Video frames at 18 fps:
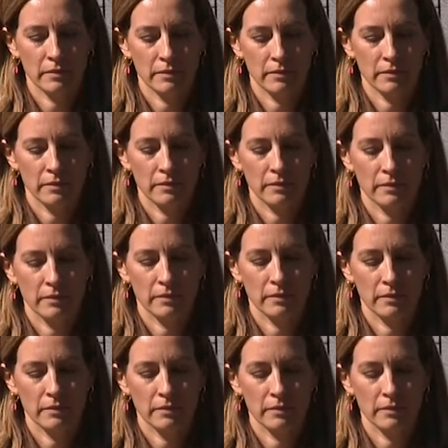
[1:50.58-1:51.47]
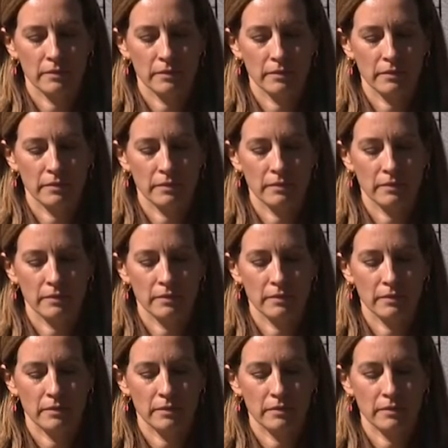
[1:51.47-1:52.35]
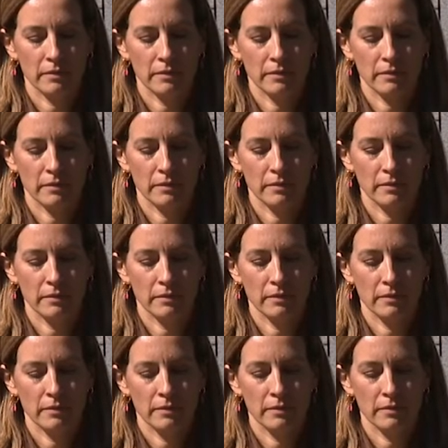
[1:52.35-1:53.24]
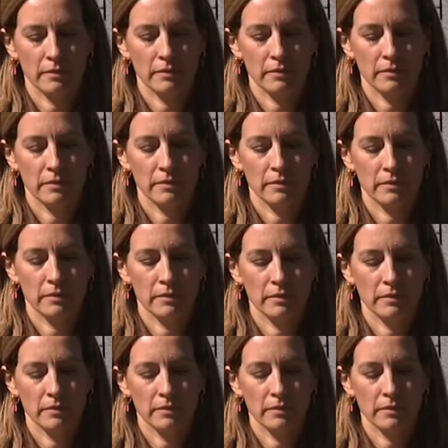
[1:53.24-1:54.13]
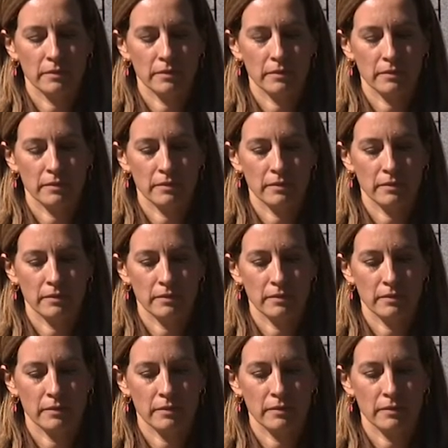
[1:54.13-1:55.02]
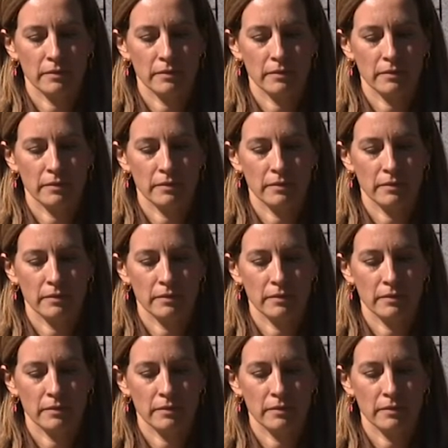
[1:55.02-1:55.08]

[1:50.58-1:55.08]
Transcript: The person shown says nothing.